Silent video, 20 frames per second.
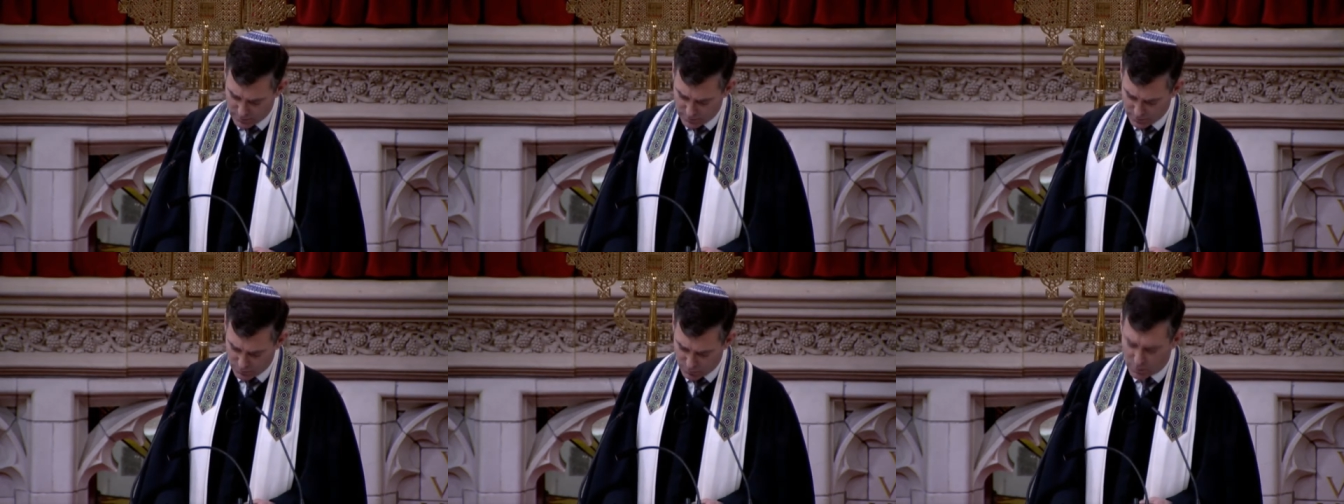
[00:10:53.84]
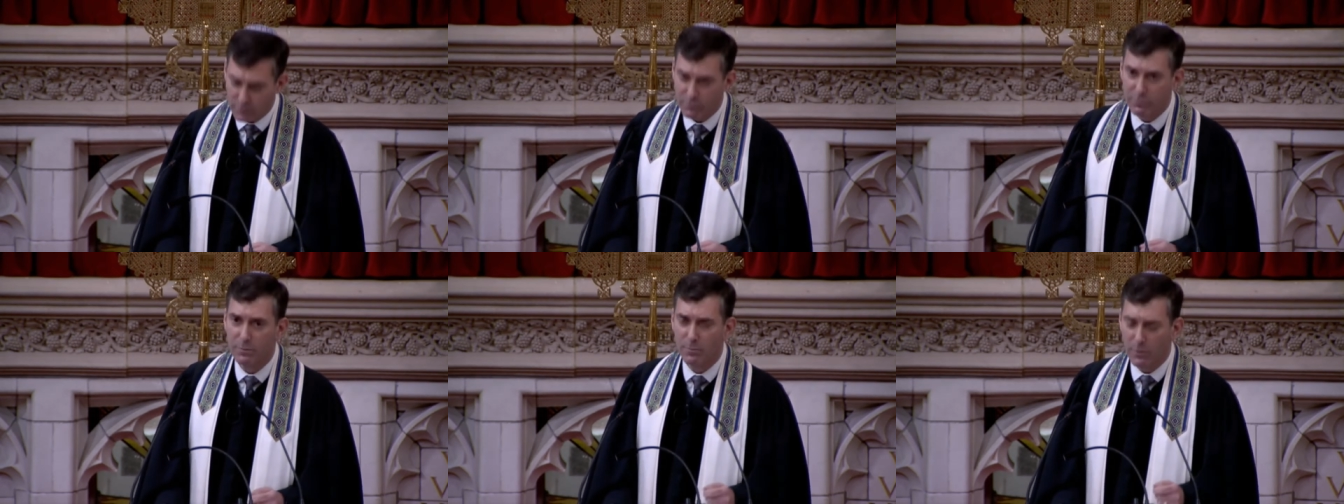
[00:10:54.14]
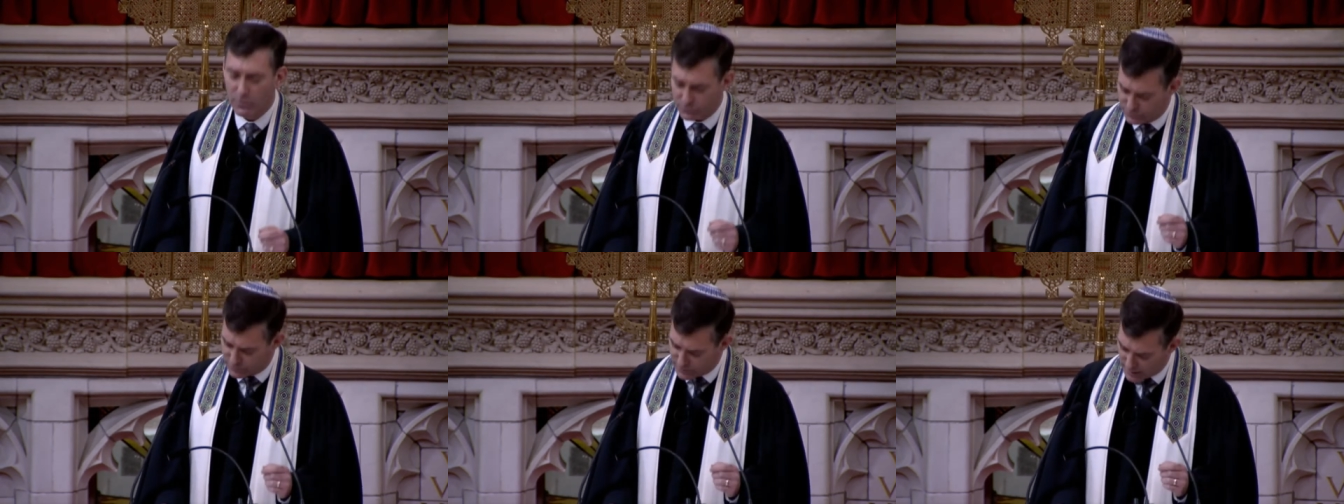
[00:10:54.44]
One of the
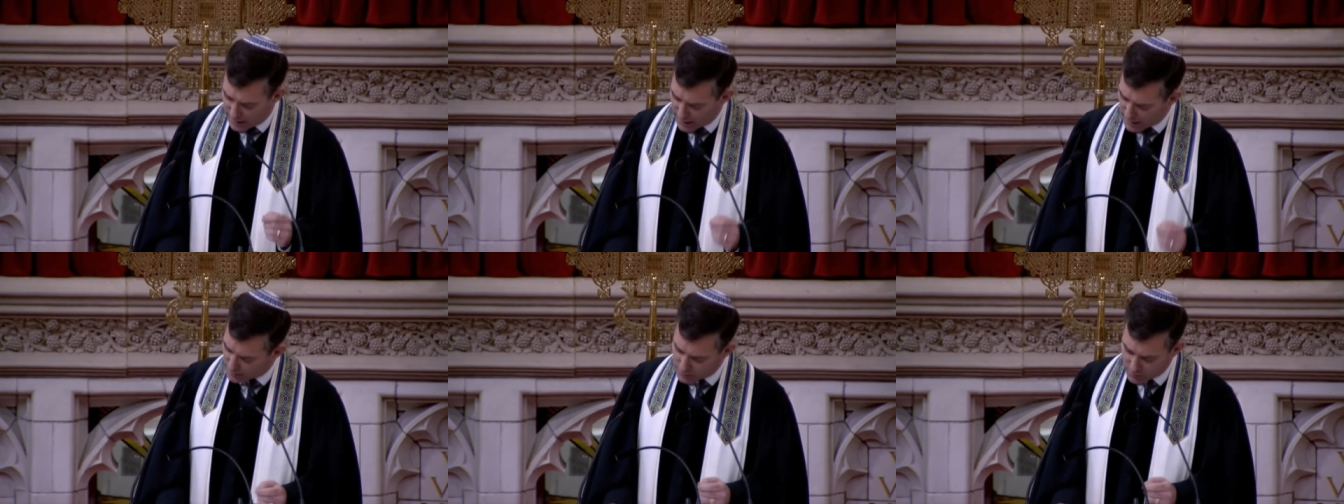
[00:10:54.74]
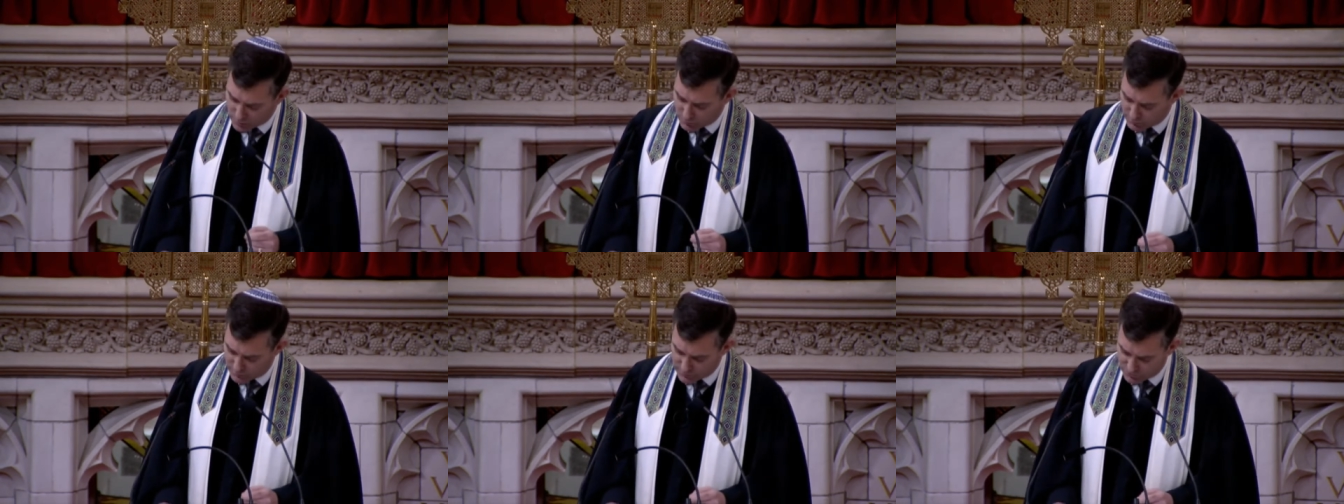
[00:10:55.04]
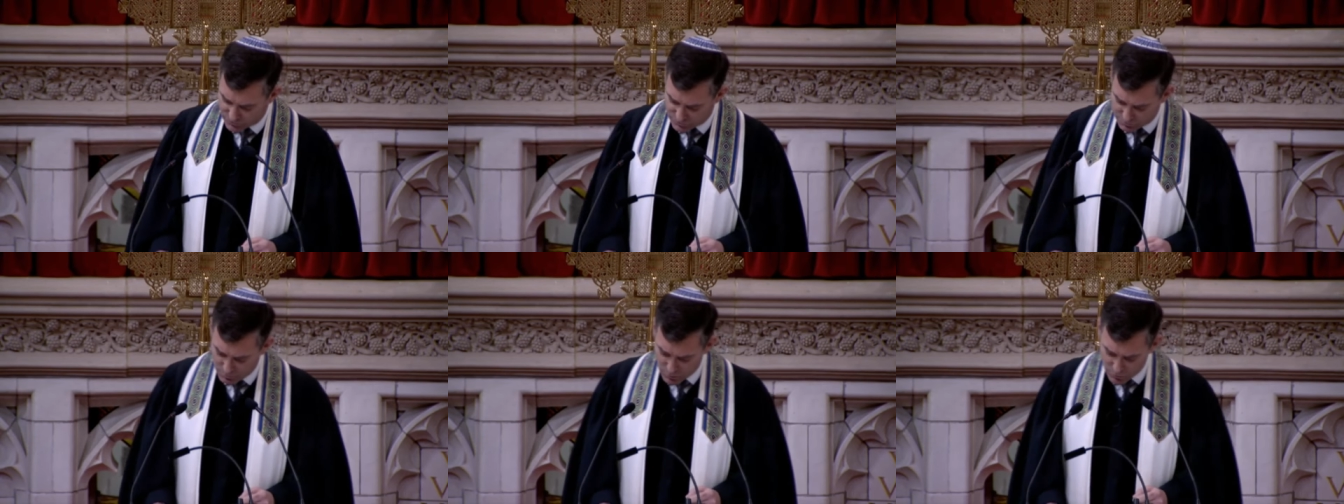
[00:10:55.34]
most eloquent
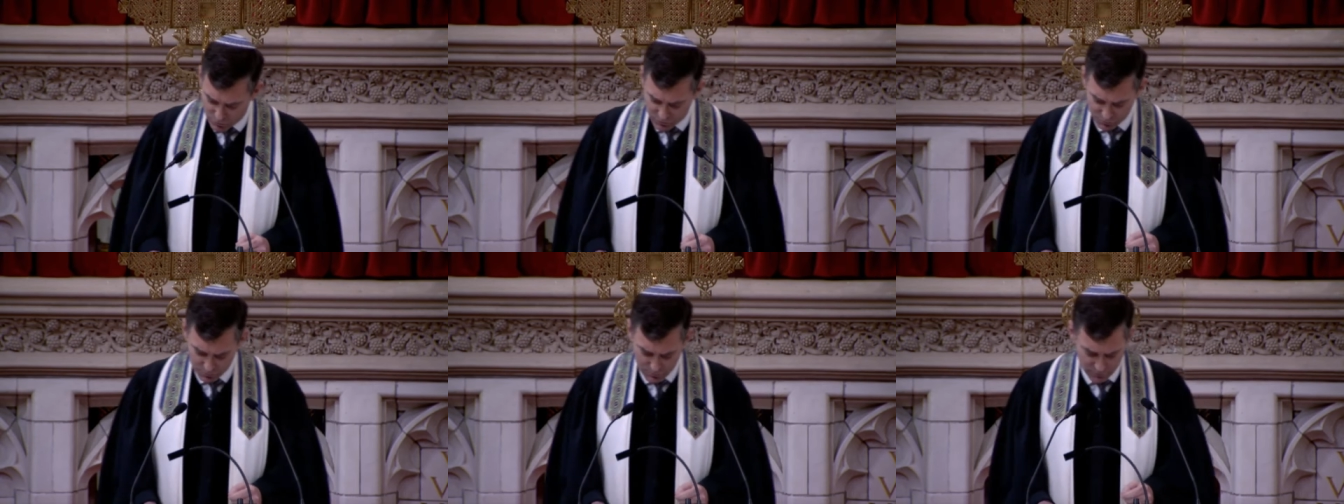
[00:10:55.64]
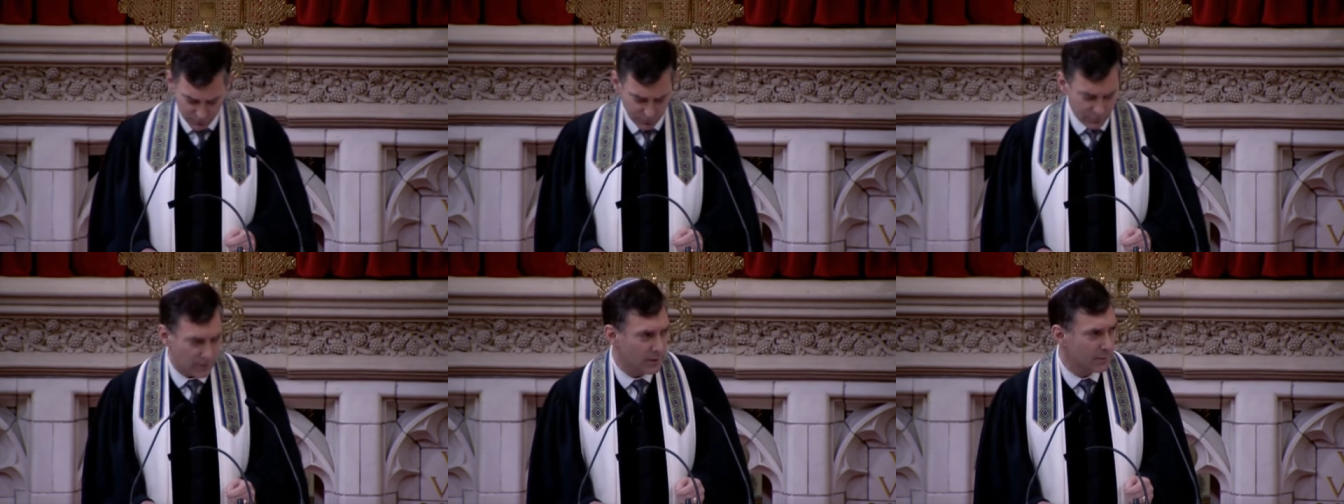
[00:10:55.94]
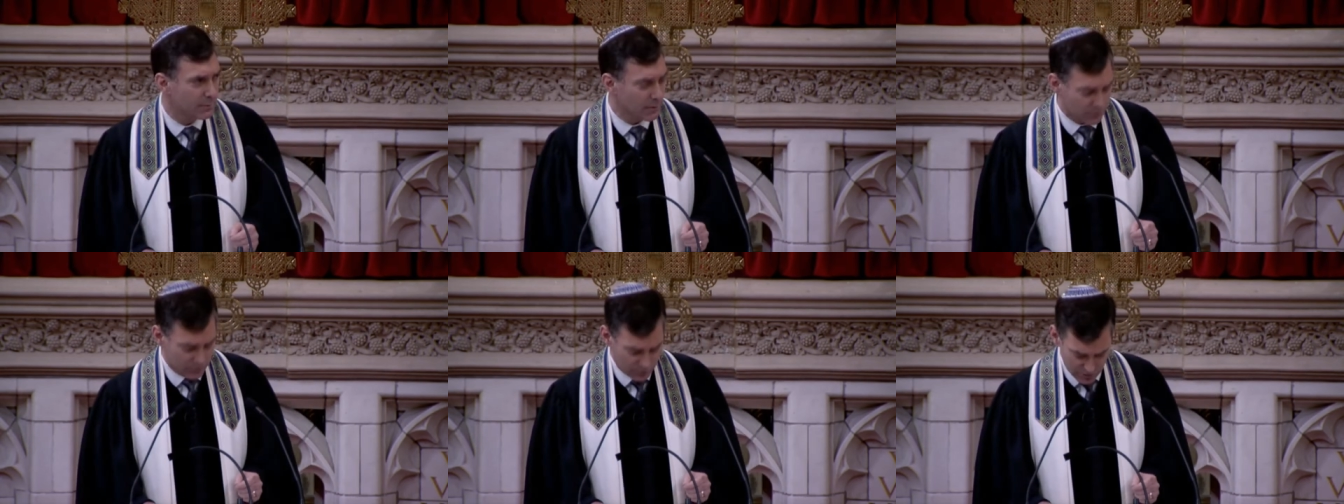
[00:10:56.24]
spokesmen for
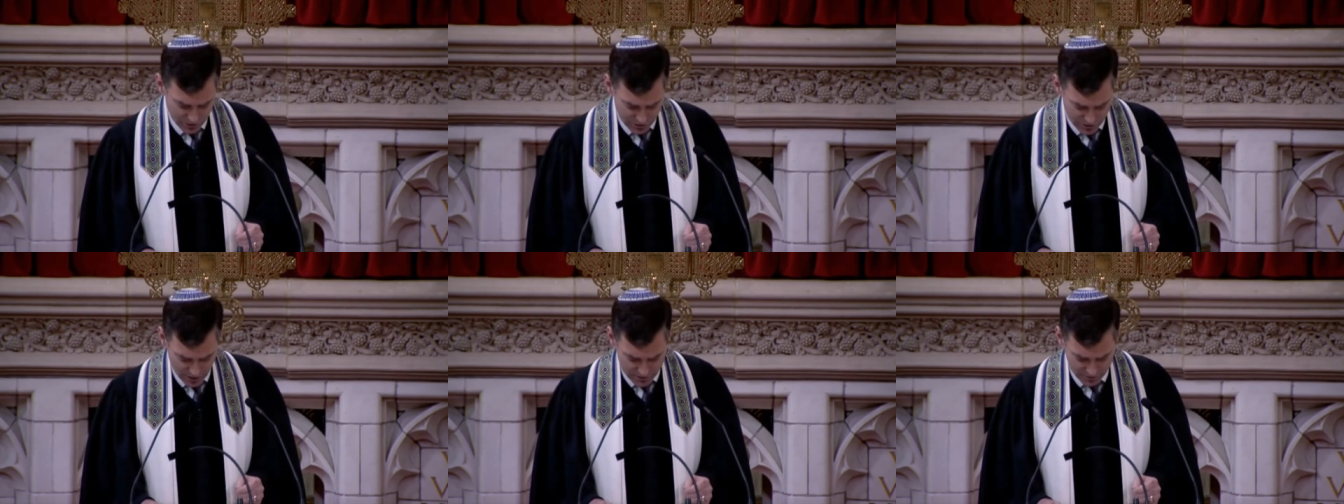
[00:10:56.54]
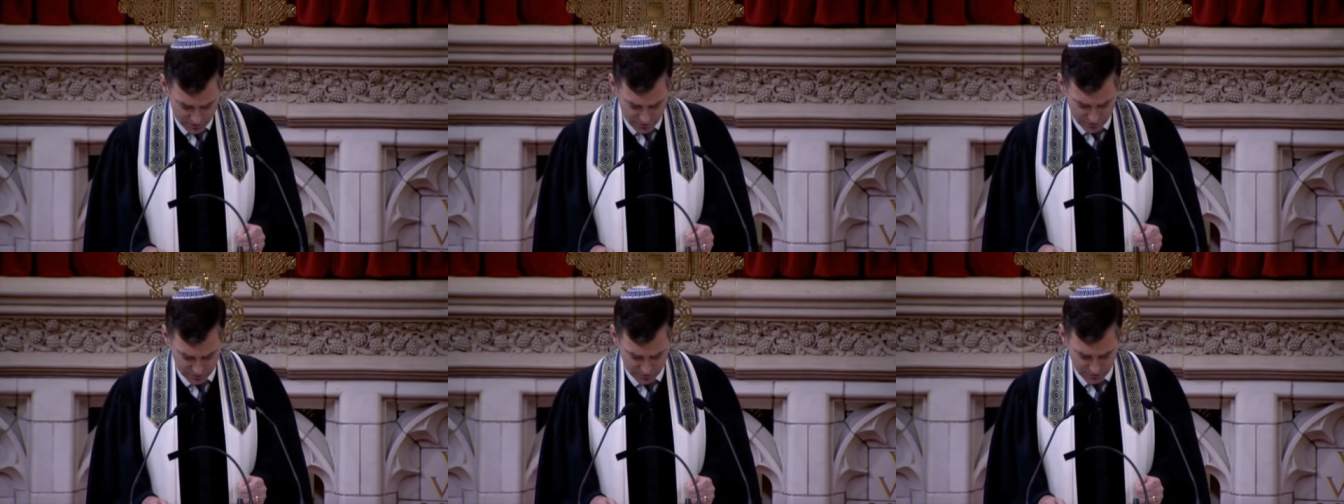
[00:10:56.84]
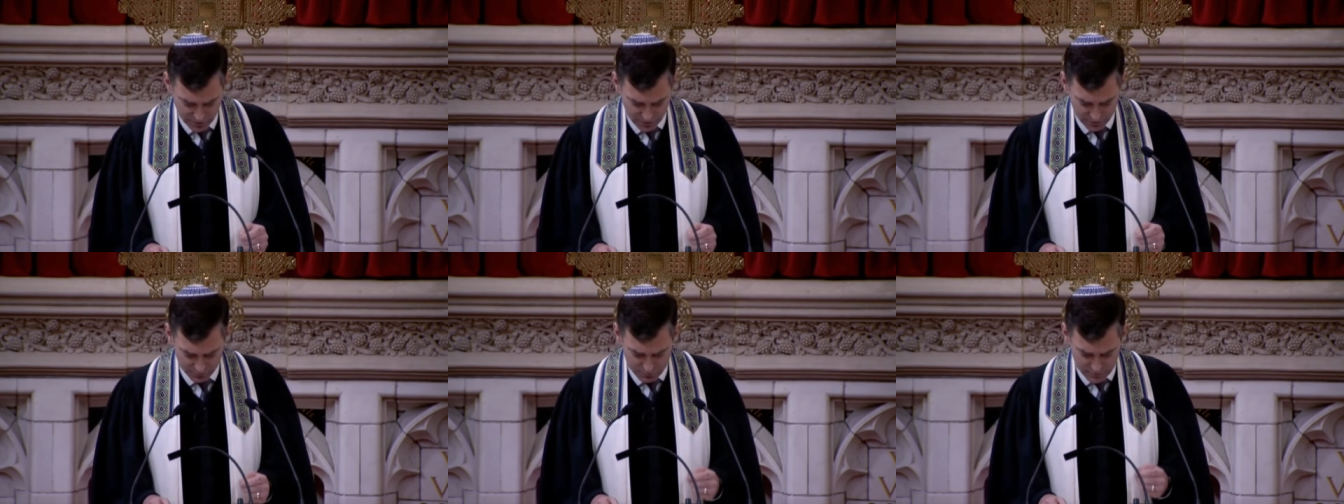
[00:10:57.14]
immigrant justice
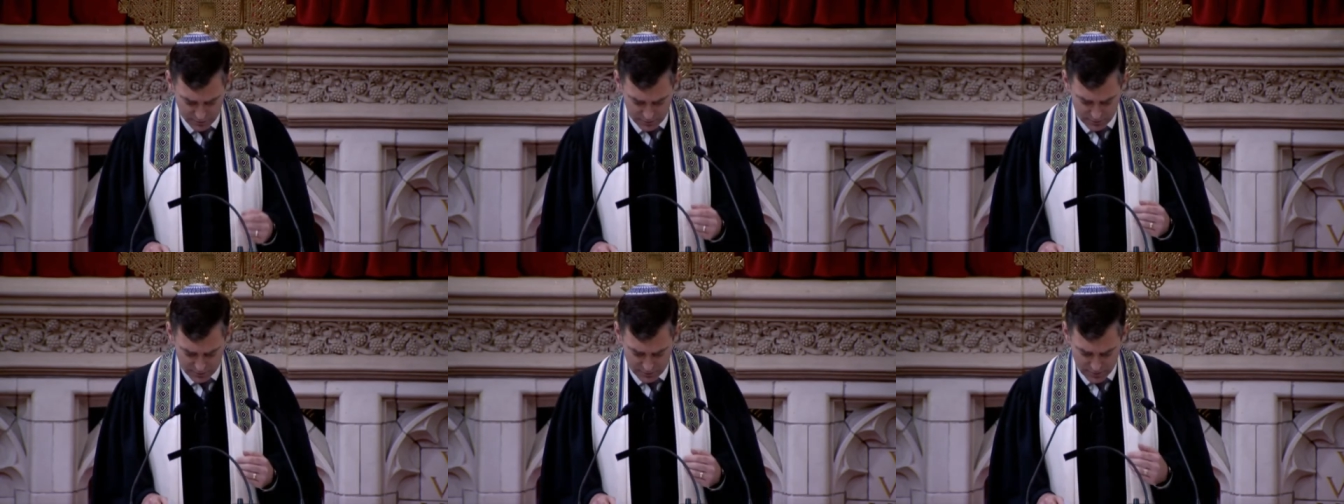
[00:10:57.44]
has been